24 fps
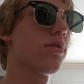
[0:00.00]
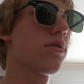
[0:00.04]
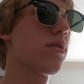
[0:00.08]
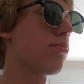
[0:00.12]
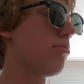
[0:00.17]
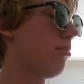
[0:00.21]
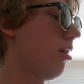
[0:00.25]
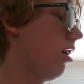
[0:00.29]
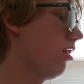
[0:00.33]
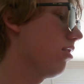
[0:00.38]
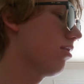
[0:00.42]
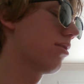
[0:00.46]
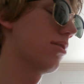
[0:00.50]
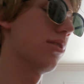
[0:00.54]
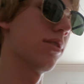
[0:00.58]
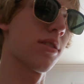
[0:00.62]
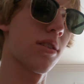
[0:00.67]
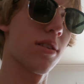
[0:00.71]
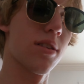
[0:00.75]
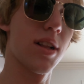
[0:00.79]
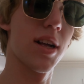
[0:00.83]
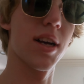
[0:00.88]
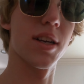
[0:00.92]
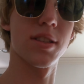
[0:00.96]
Tomorrow
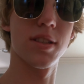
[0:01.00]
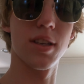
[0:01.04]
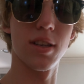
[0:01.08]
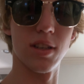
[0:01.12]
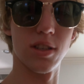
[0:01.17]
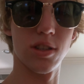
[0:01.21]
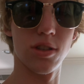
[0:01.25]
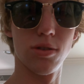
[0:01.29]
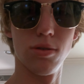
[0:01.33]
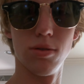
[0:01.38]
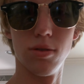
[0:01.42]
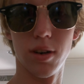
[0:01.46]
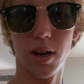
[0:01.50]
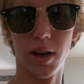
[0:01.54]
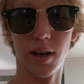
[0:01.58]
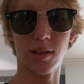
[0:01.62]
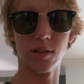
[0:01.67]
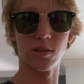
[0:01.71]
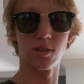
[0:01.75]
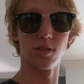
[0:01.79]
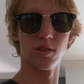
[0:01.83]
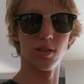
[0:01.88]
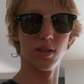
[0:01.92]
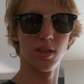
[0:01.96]
is our last day of school,
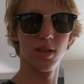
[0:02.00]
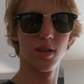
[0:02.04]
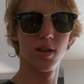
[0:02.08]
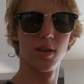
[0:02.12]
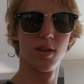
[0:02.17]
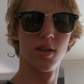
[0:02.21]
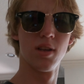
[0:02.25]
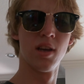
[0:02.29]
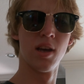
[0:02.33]
actually.